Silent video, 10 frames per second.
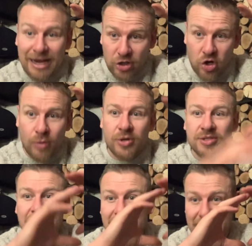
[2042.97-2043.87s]
and
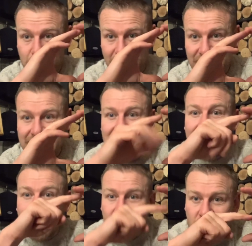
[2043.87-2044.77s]
commoners. That's where they
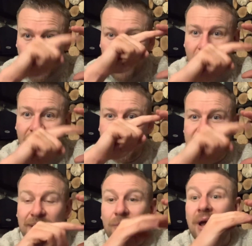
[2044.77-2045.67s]
sit. The top half of
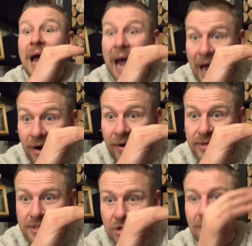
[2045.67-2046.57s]
samurai are
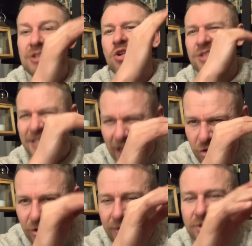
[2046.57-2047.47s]
aristocrats or
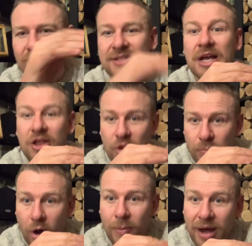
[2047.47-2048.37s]
secondary aristocrats. The
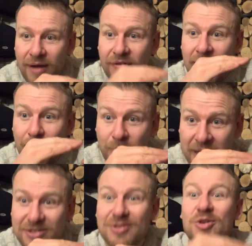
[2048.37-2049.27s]
bottom half are
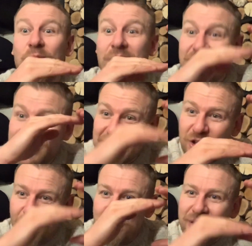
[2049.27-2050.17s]
peasants up. Oh, and there's this
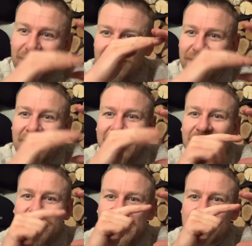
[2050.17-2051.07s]
sort of middle...
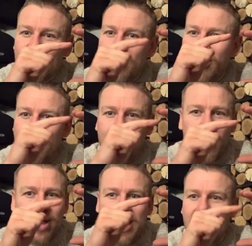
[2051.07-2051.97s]
The Natori are
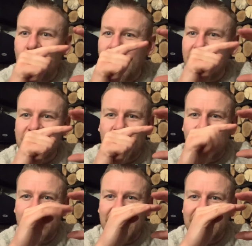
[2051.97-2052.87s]
about here where they're sort
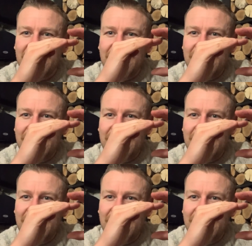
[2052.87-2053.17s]
of like